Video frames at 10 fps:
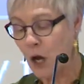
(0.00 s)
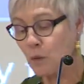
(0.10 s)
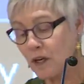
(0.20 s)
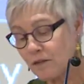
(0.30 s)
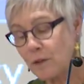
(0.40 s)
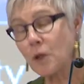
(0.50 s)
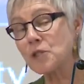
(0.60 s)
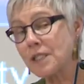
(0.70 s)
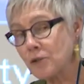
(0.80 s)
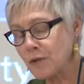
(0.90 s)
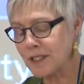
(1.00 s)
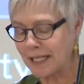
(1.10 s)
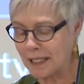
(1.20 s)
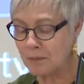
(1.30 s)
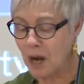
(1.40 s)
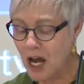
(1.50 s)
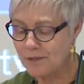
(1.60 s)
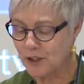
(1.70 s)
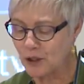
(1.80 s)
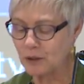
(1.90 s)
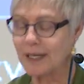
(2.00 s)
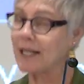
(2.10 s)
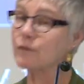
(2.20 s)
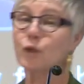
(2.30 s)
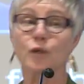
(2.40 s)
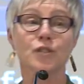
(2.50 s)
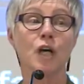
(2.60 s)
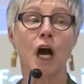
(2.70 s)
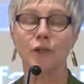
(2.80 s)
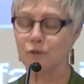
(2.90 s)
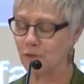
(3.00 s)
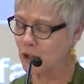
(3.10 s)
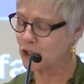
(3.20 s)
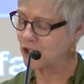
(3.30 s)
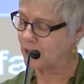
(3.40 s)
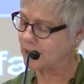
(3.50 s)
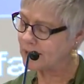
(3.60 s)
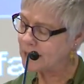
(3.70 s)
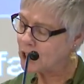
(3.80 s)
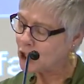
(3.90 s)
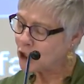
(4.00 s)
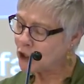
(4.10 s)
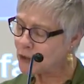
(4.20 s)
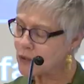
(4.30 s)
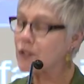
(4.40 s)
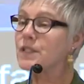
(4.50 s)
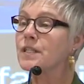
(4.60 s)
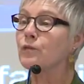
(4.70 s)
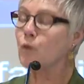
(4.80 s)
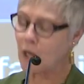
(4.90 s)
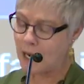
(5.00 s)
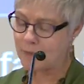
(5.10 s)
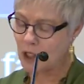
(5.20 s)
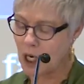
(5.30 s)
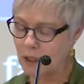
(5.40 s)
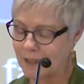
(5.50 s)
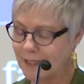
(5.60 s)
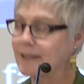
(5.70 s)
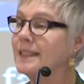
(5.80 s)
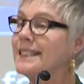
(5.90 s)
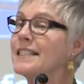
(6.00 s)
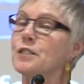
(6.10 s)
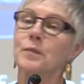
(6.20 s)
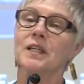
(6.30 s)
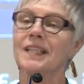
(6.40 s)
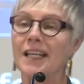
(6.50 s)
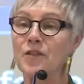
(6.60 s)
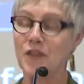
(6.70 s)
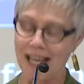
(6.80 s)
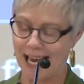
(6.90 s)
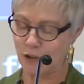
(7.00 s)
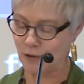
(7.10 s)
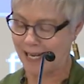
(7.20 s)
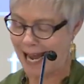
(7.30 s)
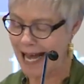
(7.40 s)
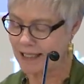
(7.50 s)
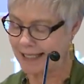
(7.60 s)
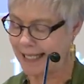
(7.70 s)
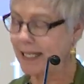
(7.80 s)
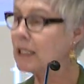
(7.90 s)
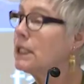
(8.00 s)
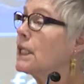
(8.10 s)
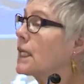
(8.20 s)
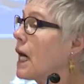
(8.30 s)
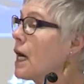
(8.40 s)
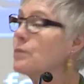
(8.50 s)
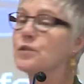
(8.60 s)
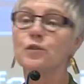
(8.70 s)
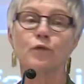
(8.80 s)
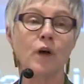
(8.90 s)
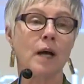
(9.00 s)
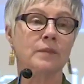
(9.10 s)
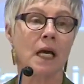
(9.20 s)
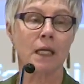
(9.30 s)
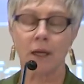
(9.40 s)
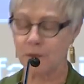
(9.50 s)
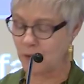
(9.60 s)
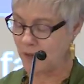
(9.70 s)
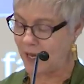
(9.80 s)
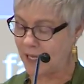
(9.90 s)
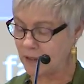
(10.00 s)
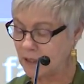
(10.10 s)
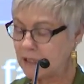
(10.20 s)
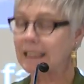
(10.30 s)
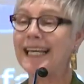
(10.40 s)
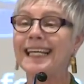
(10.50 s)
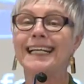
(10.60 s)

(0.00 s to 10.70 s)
One of the most interesting, in my view, and of course controversial, uses of what I'm calling disability theatricality comes from none other than Lady